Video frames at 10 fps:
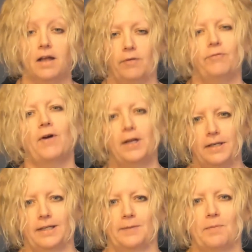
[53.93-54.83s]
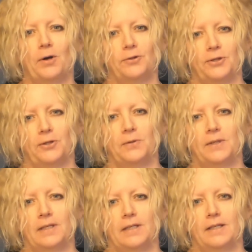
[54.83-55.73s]
And finally, in part 2,
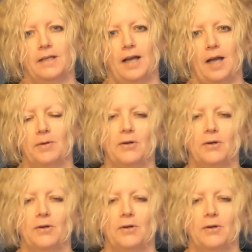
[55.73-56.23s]
I'm